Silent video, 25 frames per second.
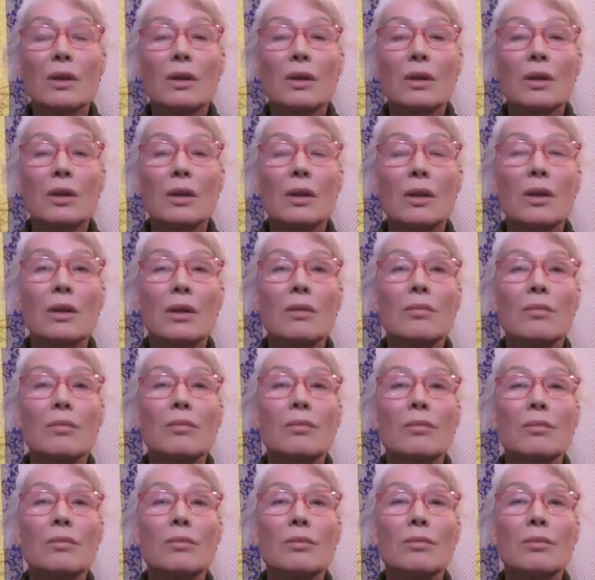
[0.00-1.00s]

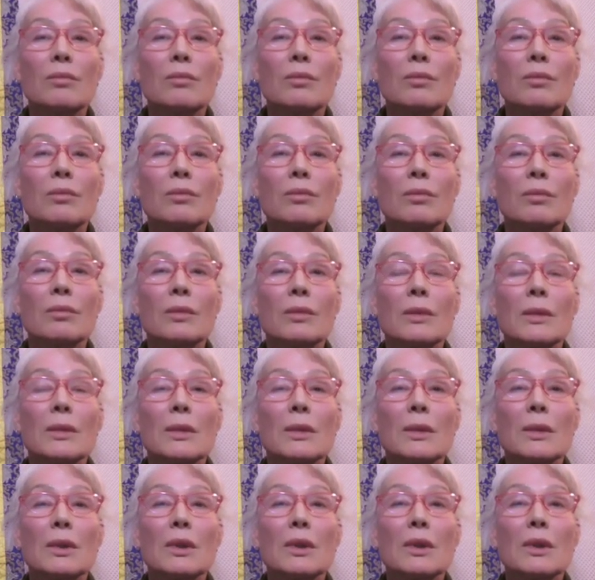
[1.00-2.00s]
And
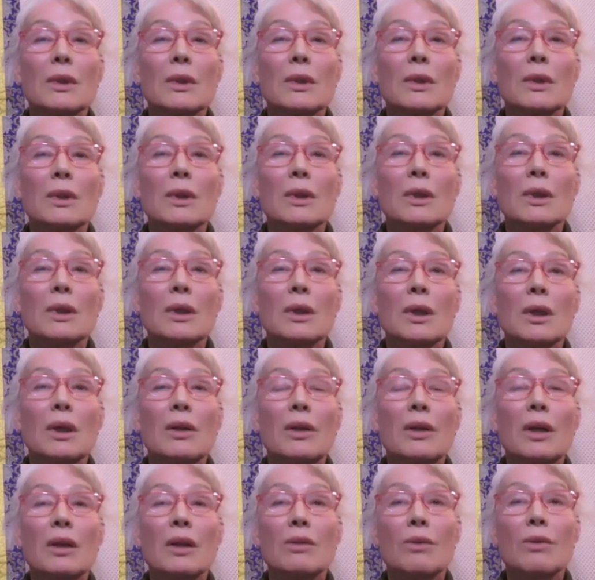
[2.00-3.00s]

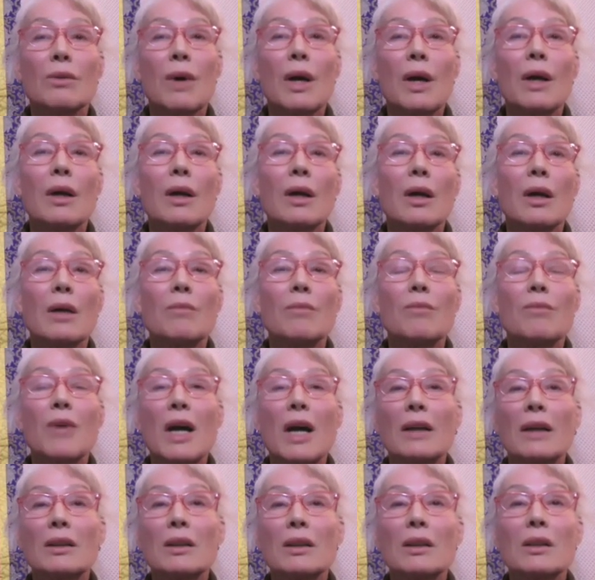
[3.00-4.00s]
that's why I
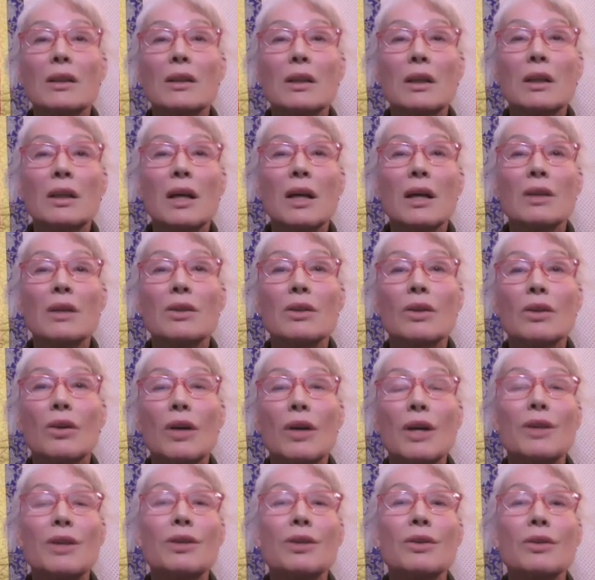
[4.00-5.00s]
practice in
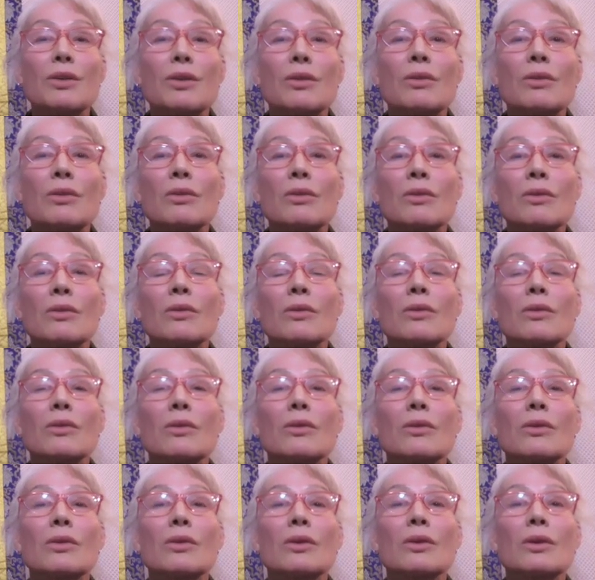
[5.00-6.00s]
isolation,
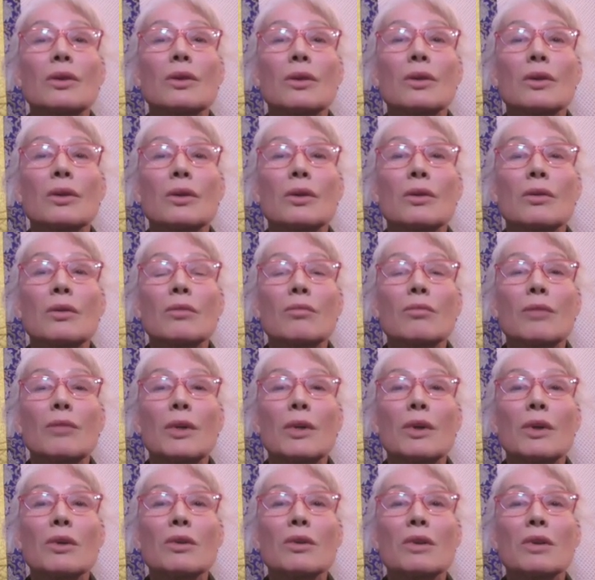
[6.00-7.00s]

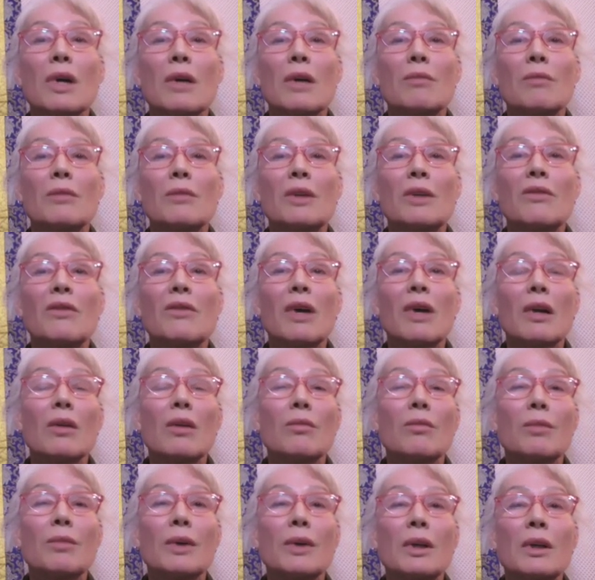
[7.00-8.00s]
because I'm
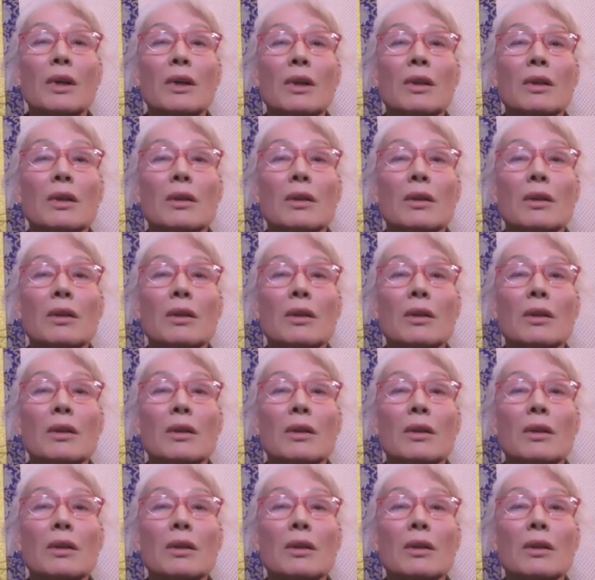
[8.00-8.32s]
developing